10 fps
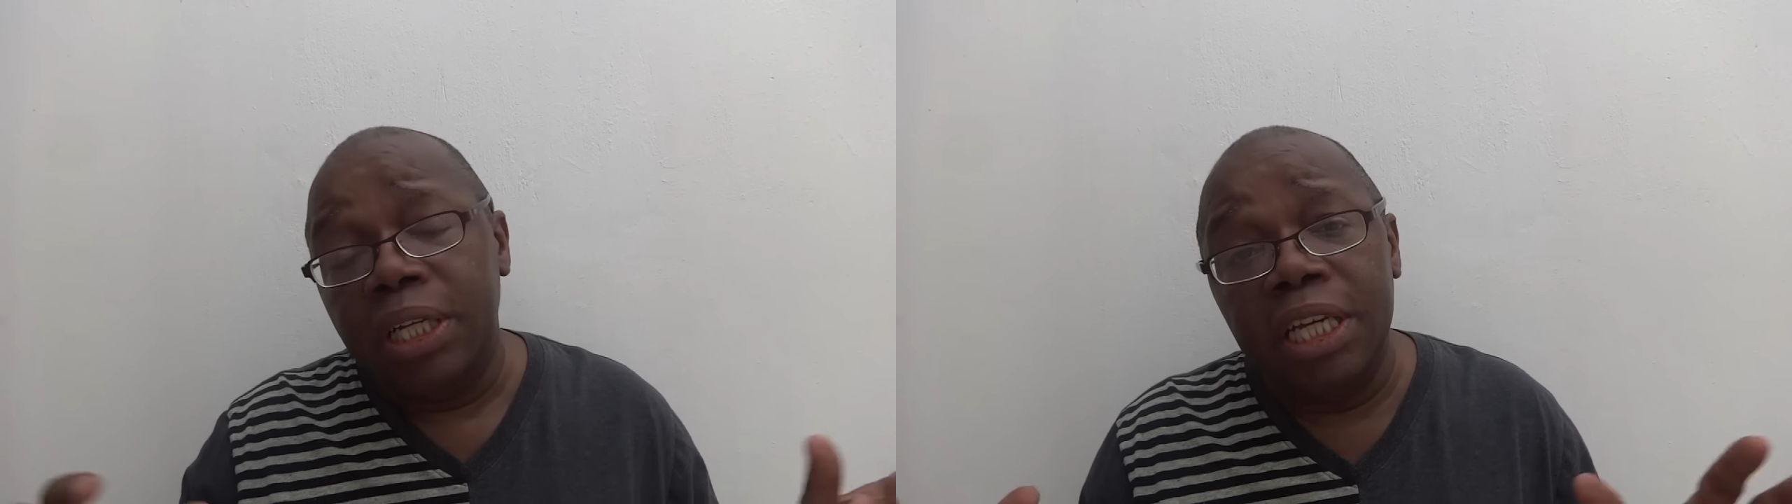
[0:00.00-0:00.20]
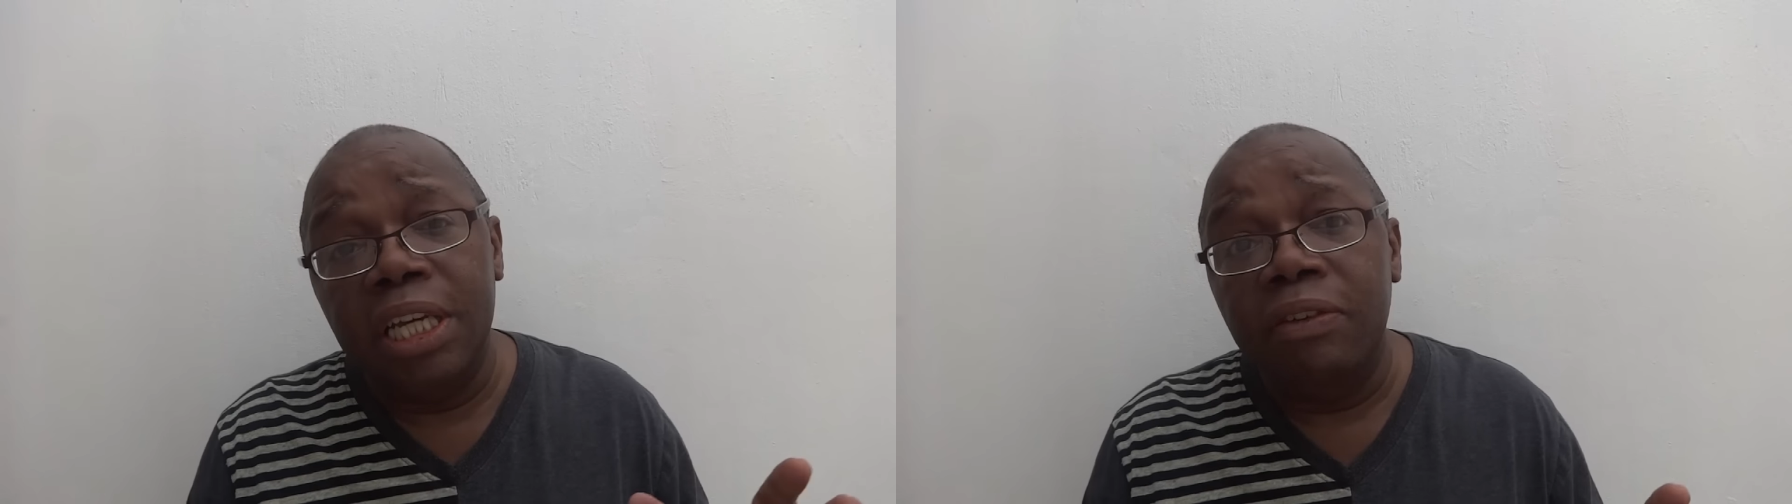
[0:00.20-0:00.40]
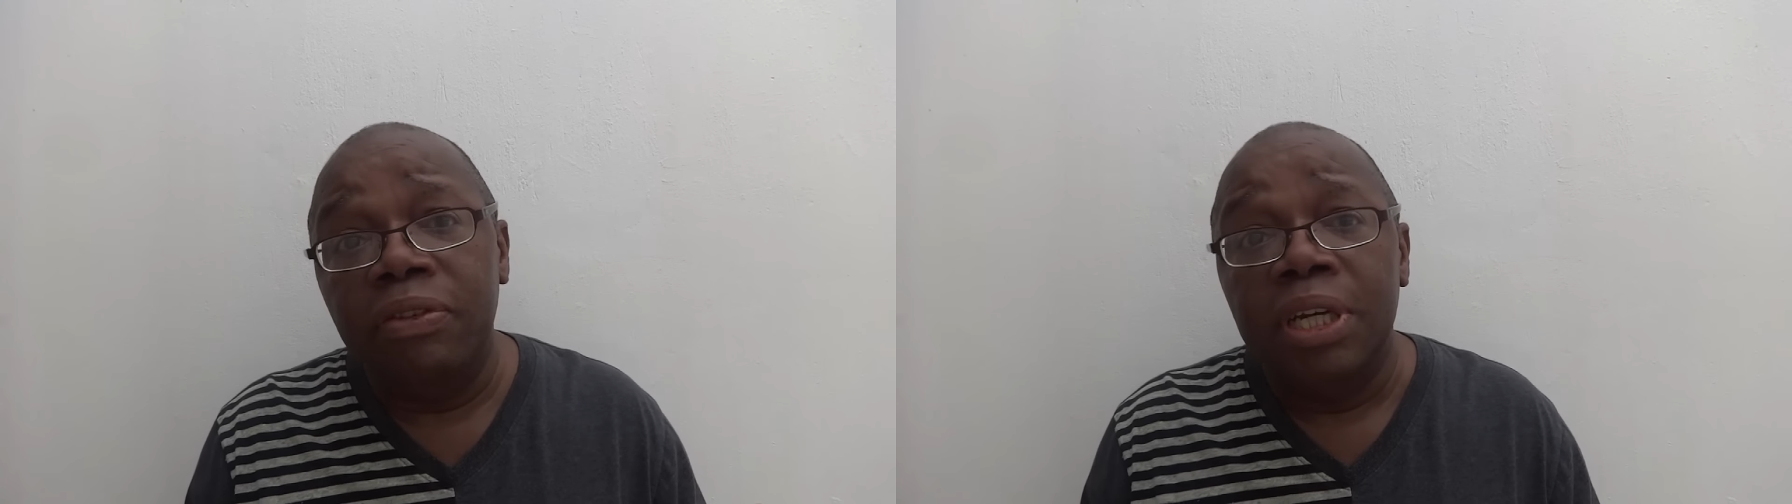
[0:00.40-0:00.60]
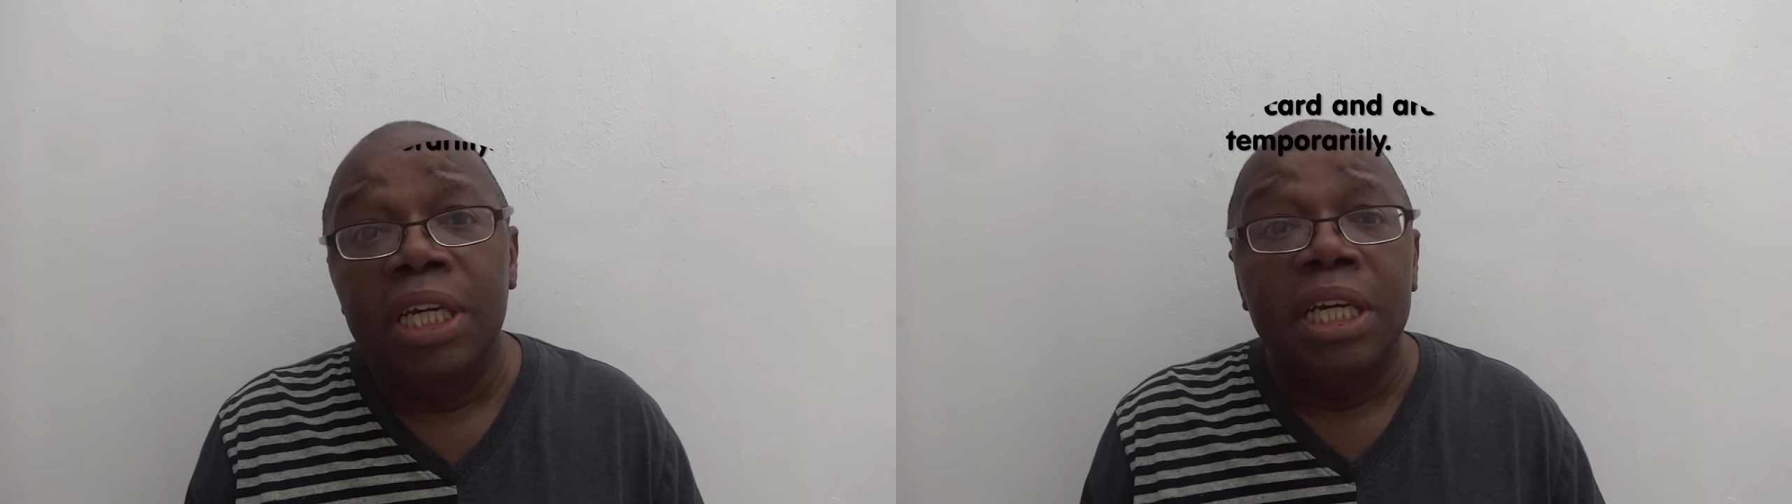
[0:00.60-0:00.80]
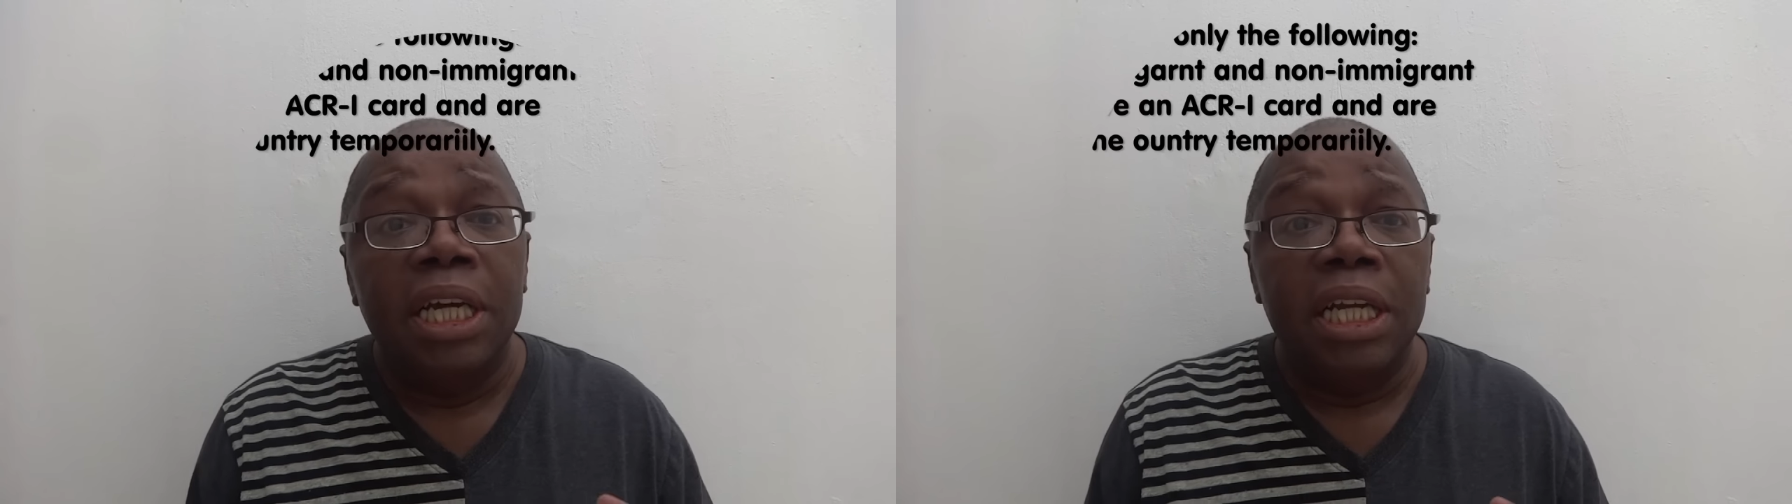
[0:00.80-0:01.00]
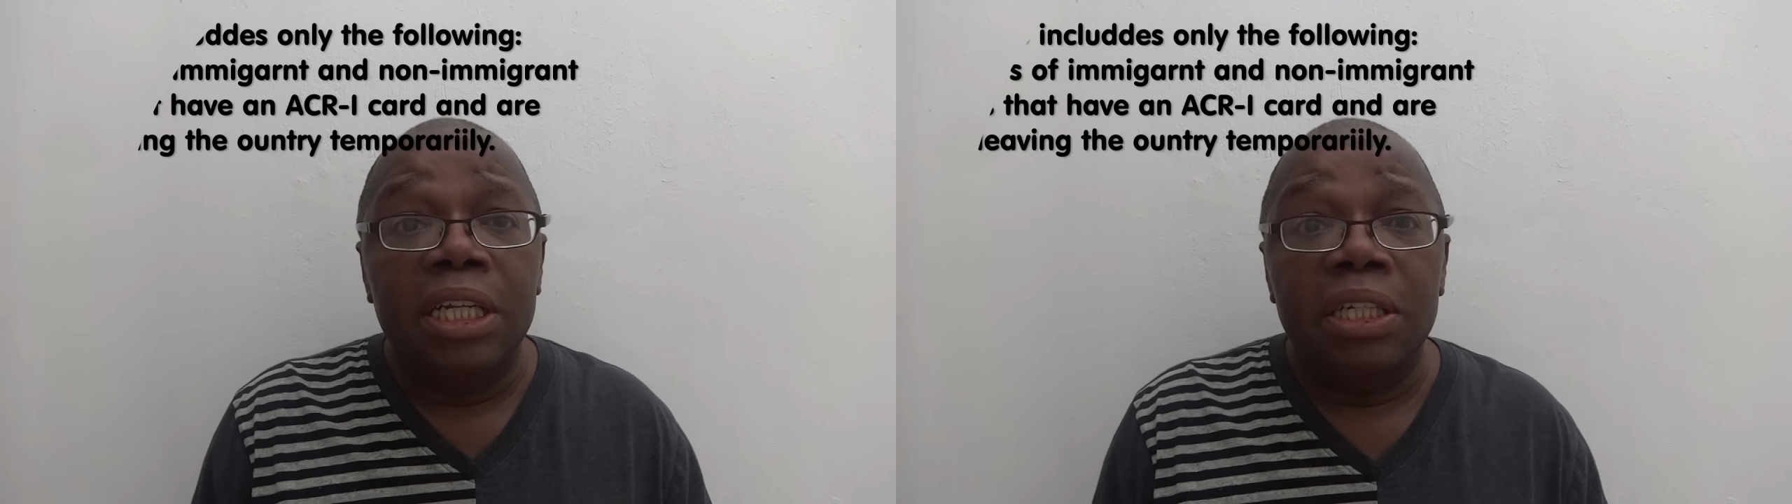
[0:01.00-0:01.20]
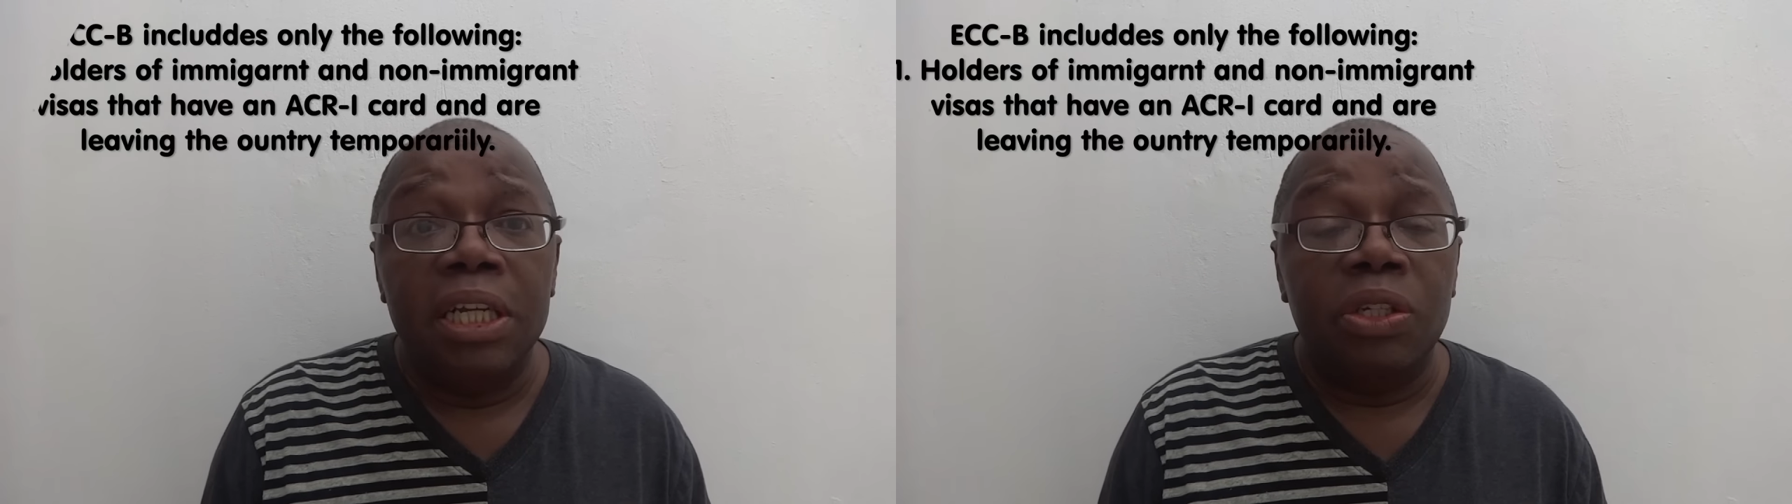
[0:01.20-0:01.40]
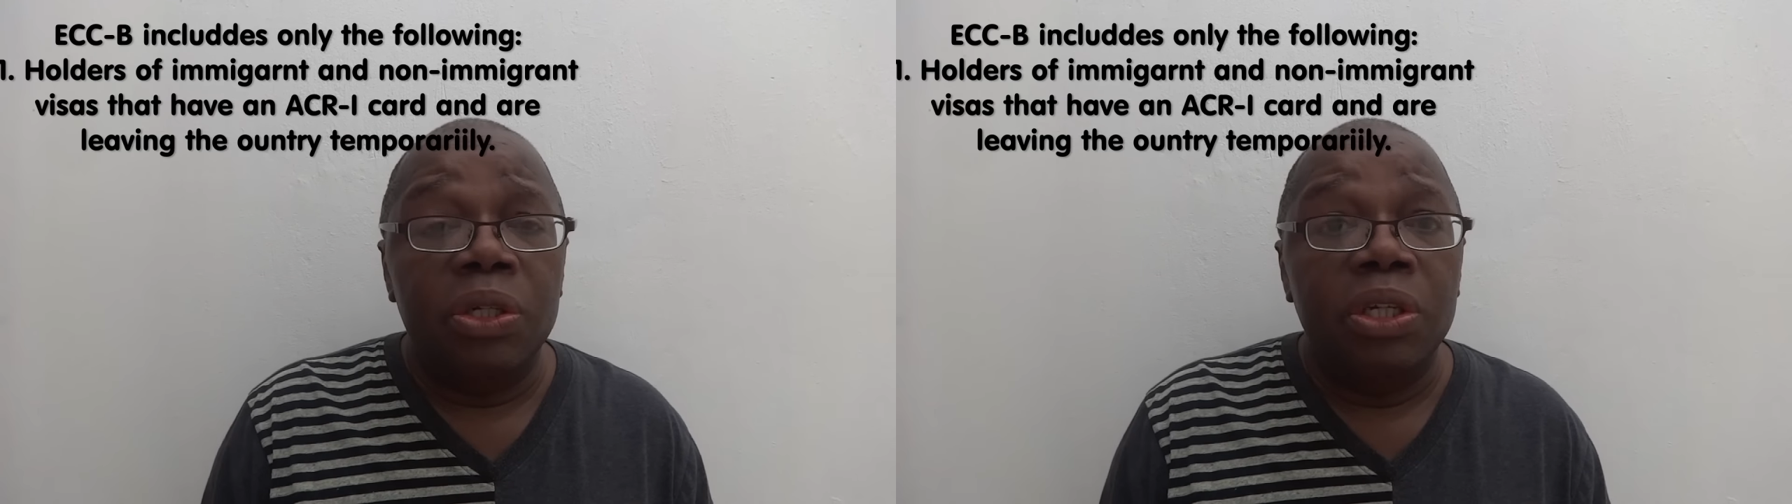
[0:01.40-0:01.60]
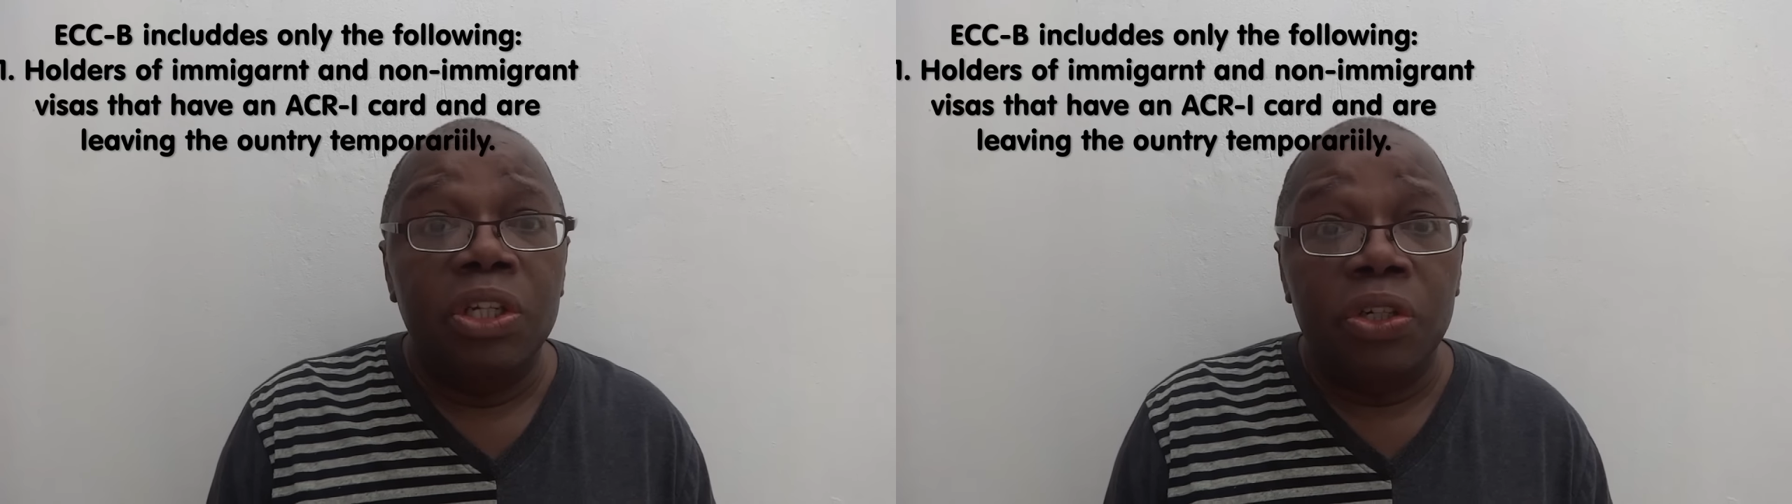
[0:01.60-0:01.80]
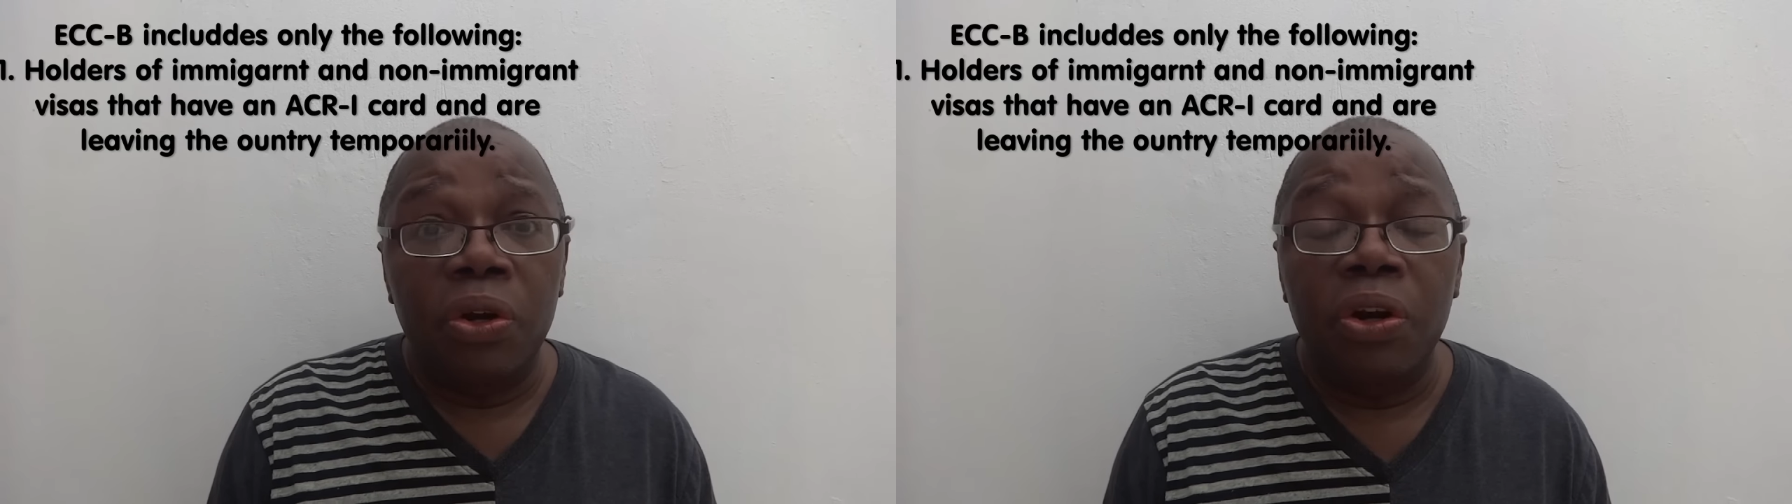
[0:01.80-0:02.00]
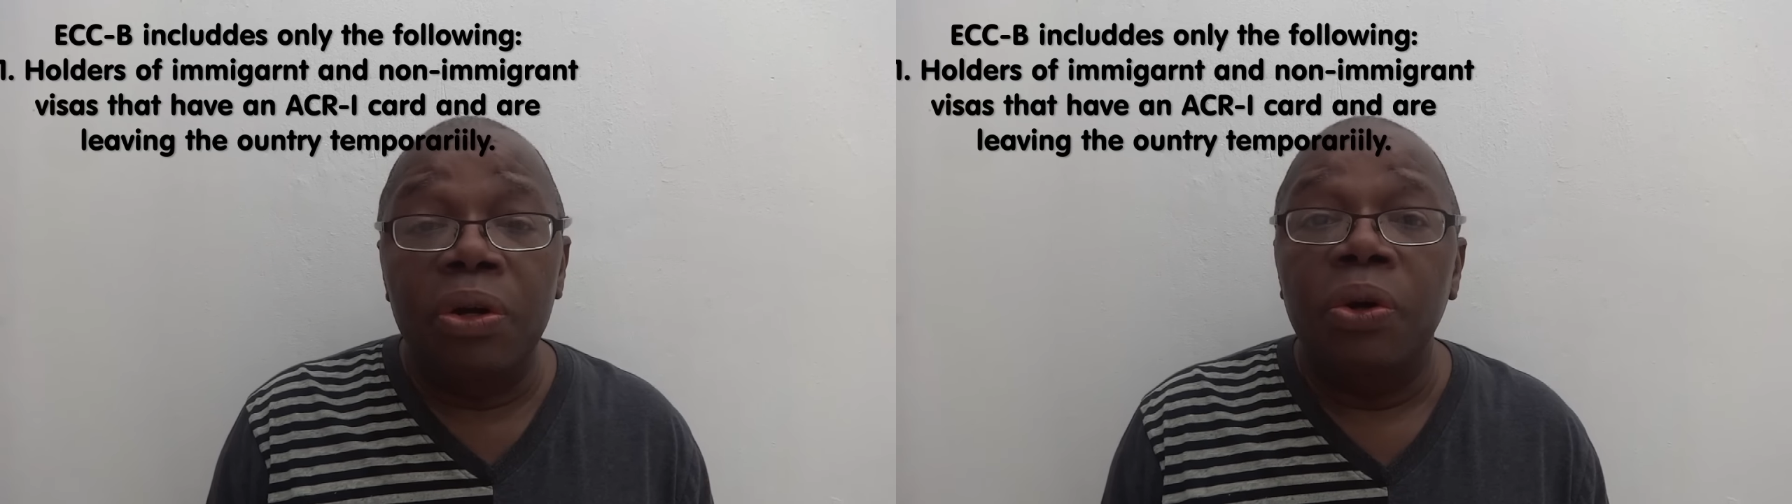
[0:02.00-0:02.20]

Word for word: leave, and he says, "Sir,